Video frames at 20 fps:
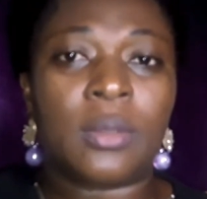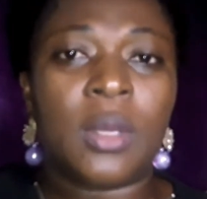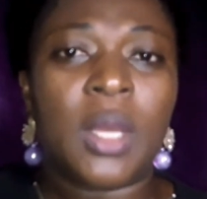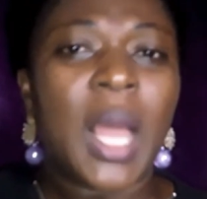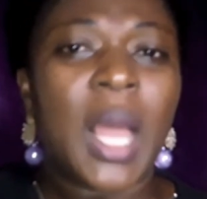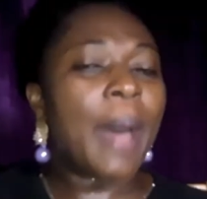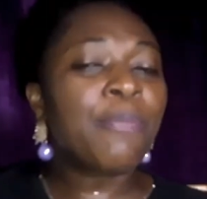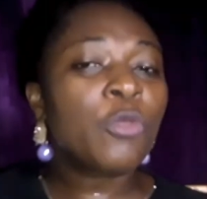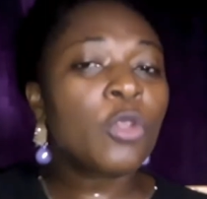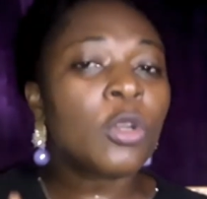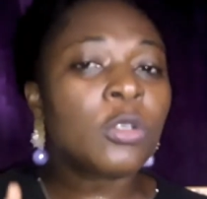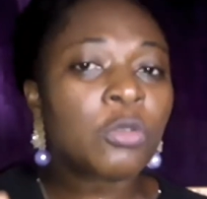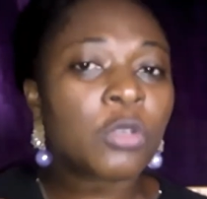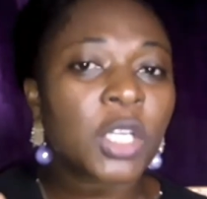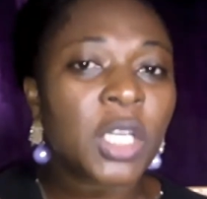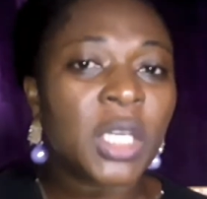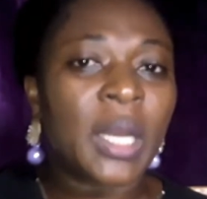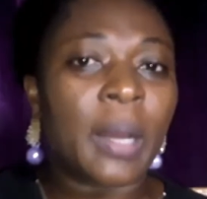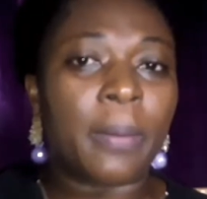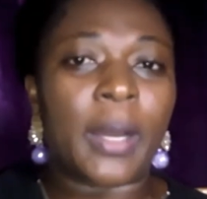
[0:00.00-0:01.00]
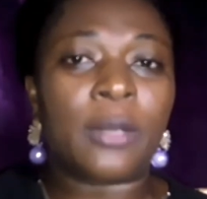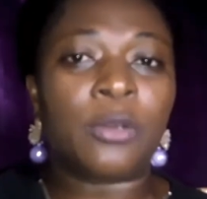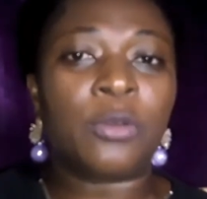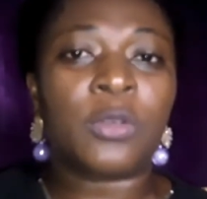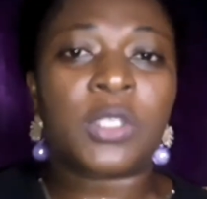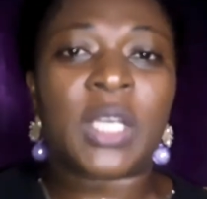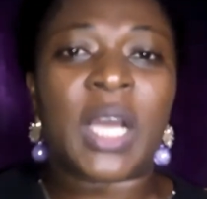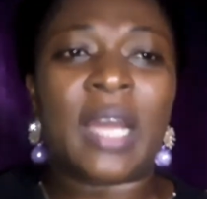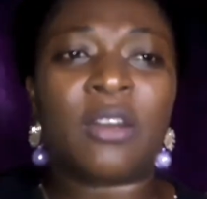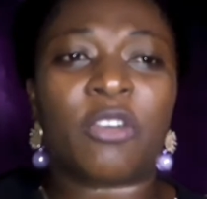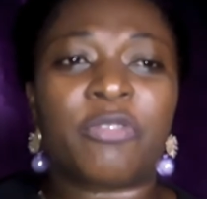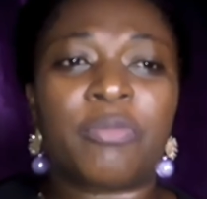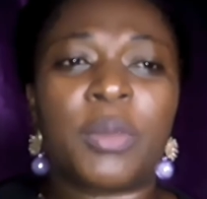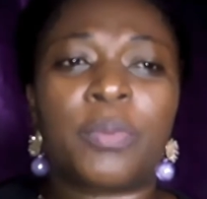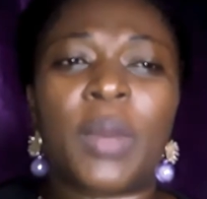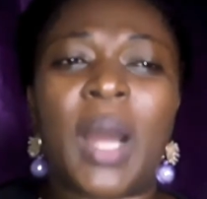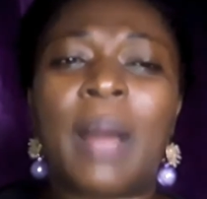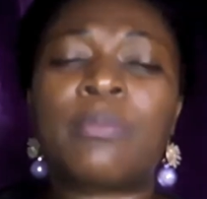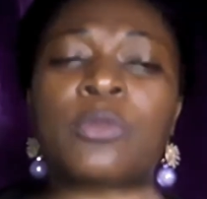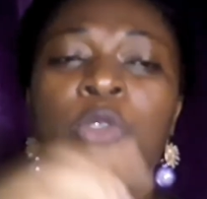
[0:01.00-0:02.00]
I'm not talking about those kind of people.
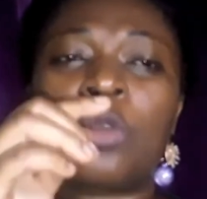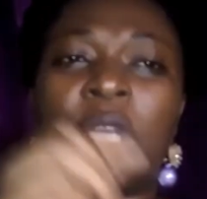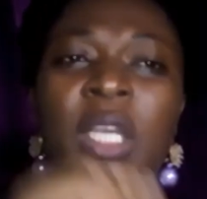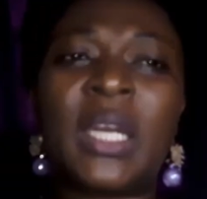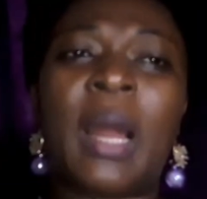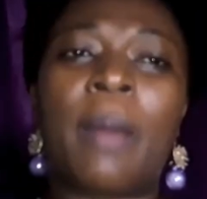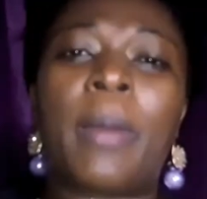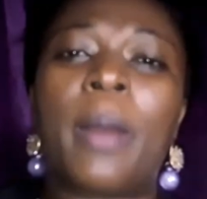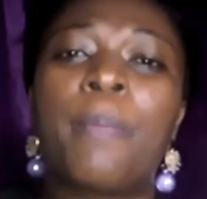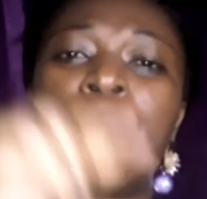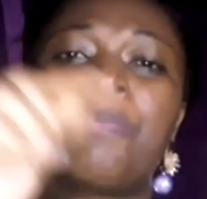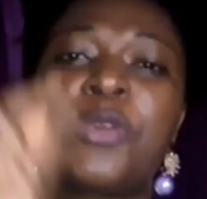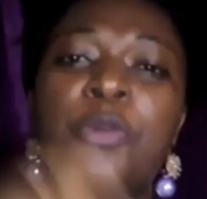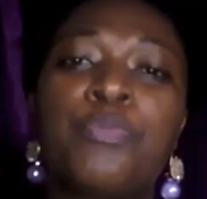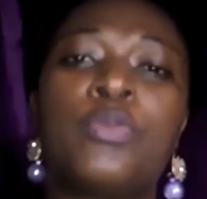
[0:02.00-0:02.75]
I'm talking about people